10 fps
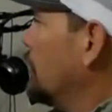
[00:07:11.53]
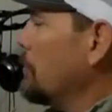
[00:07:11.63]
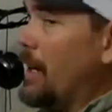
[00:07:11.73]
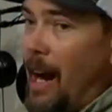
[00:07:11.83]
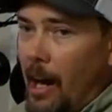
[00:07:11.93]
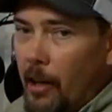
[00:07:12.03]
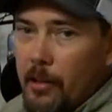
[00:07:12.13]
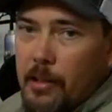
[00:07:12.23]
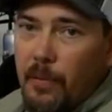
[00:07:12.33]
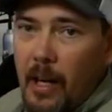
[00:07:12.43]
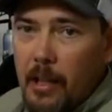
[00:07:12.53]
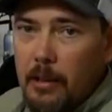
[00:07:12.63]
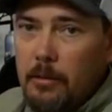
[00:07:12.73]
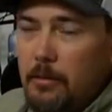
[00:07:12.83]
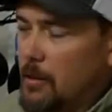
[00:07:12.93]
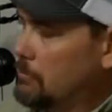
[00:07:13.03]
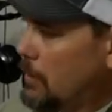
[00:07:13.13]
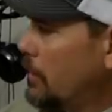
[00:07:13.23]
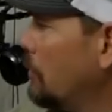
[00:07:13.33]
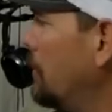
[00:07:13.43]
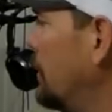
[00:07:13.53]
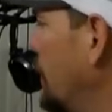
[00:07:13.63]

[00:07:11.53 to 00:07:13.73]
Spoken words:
a little bit higher is fine. Ain't no big